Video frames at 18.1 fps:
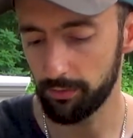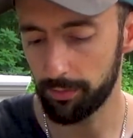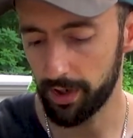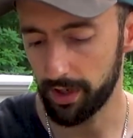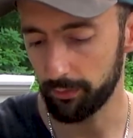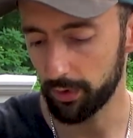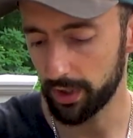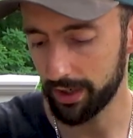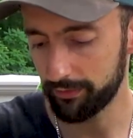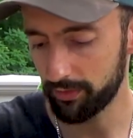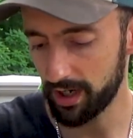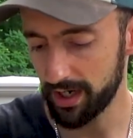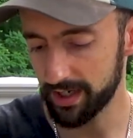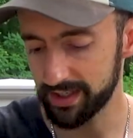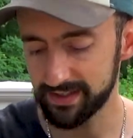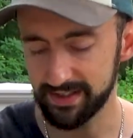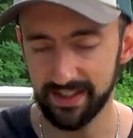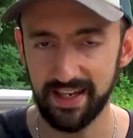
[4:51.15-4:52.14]
But whenever I
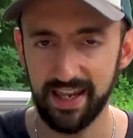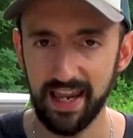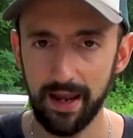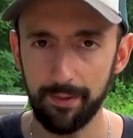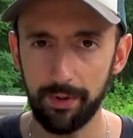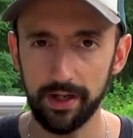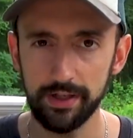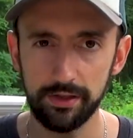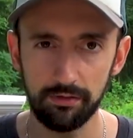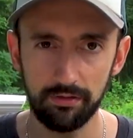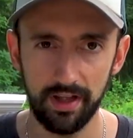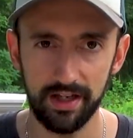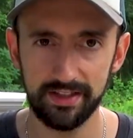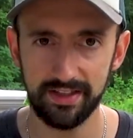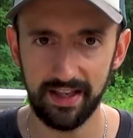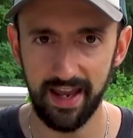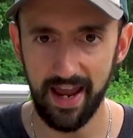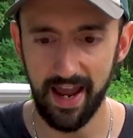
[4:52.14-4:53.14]
get to camp, I do
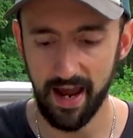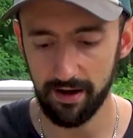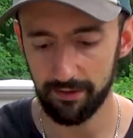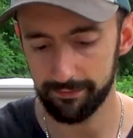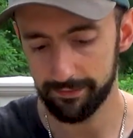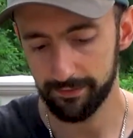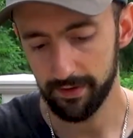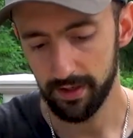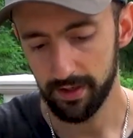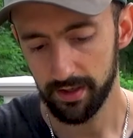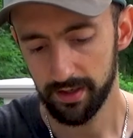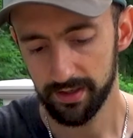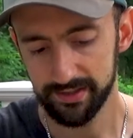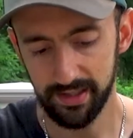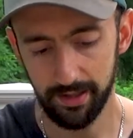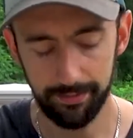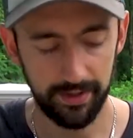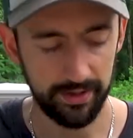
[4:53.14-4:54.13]
like to have
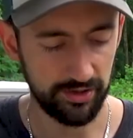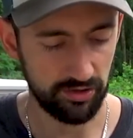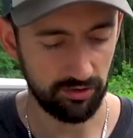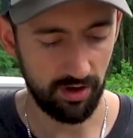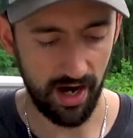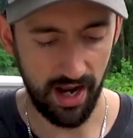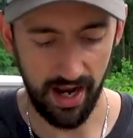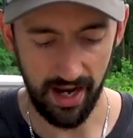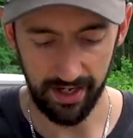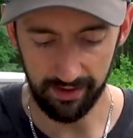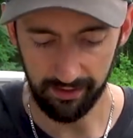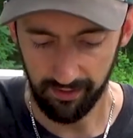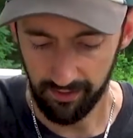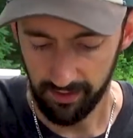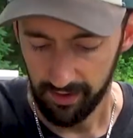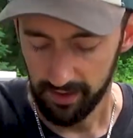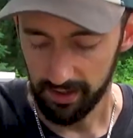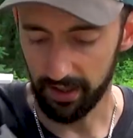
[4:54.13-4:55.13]
something dry,
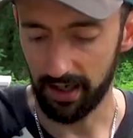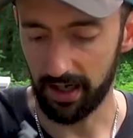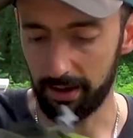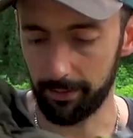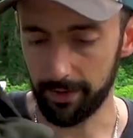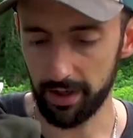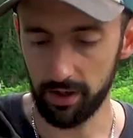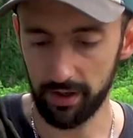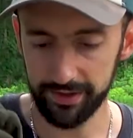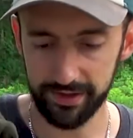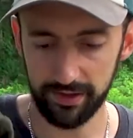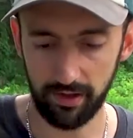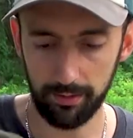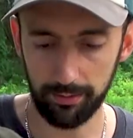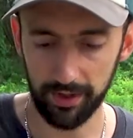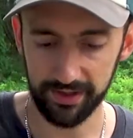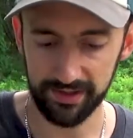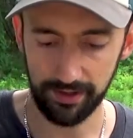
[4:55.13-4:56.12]
and also
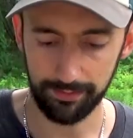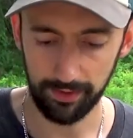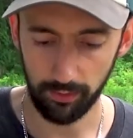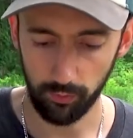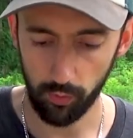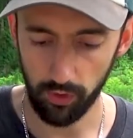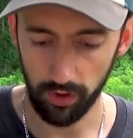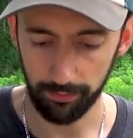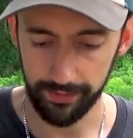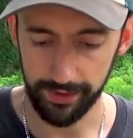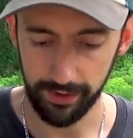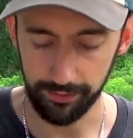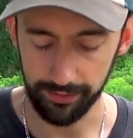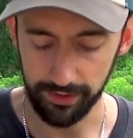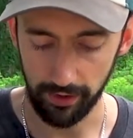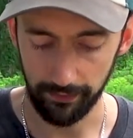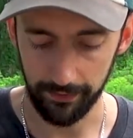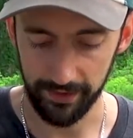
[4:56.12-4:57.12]
I bring something warm too.
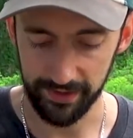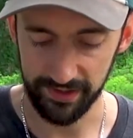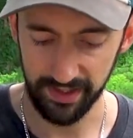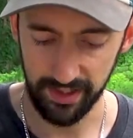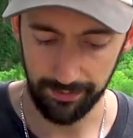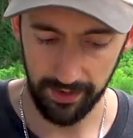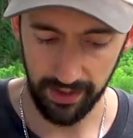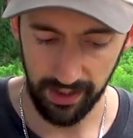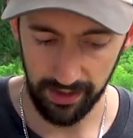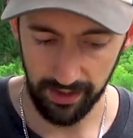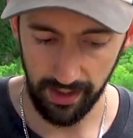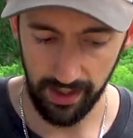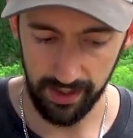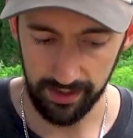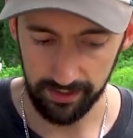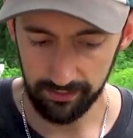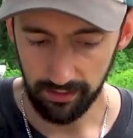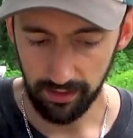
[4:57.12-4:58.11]
So for sleeping at
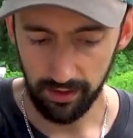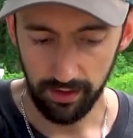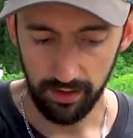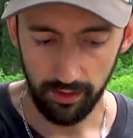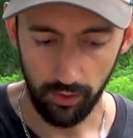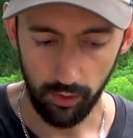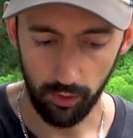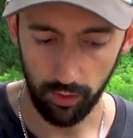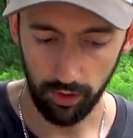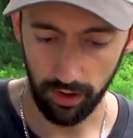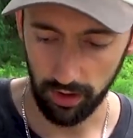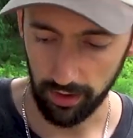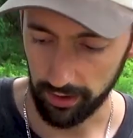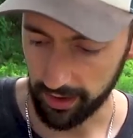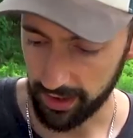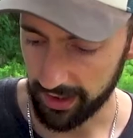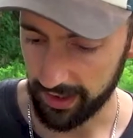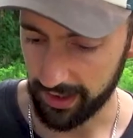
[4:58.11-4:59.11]
night,
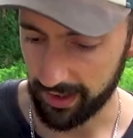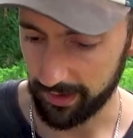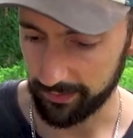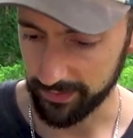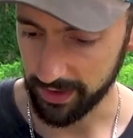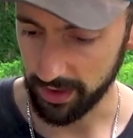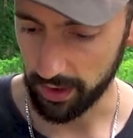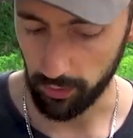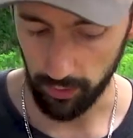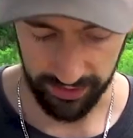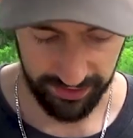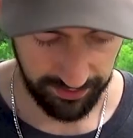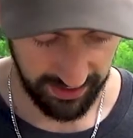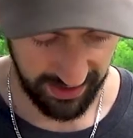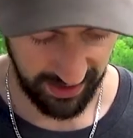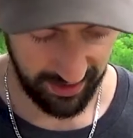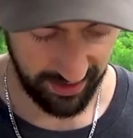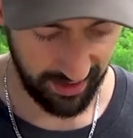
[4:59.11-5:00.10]
or you know, once we
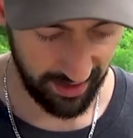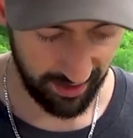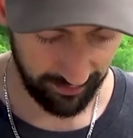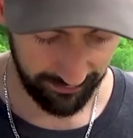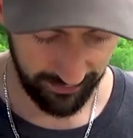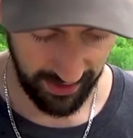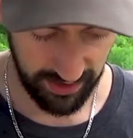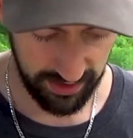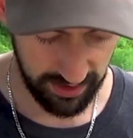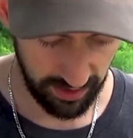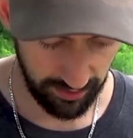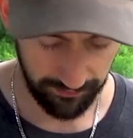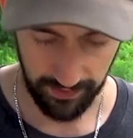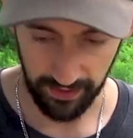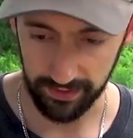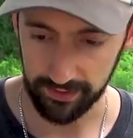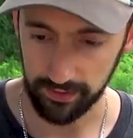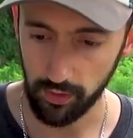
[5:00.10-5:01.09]
get at elevation, if
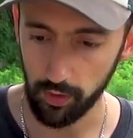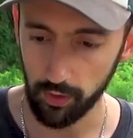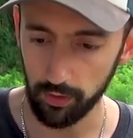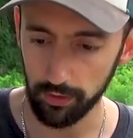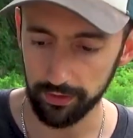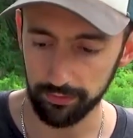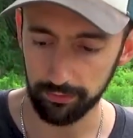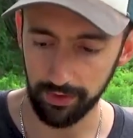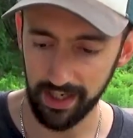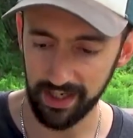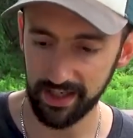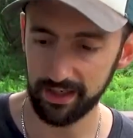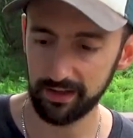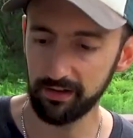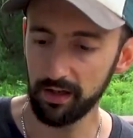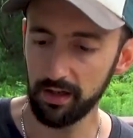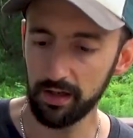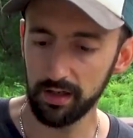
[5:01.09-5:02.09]
it gets cold or
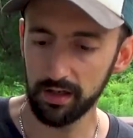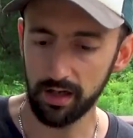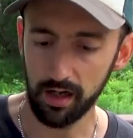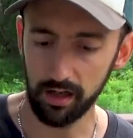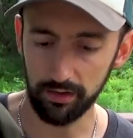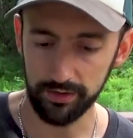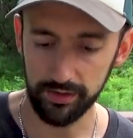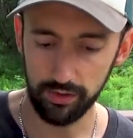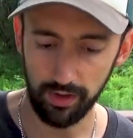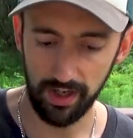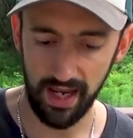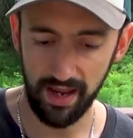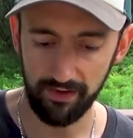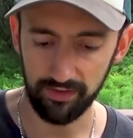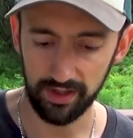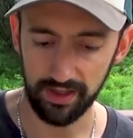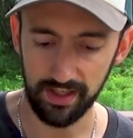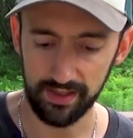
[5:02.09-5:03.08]
rainy, I'll enjoy
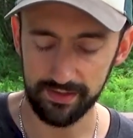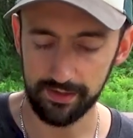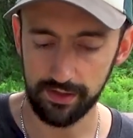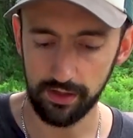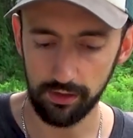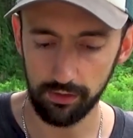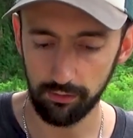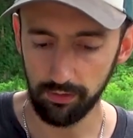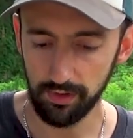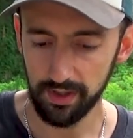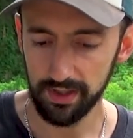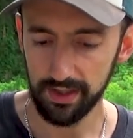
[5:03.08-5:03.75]
having this too.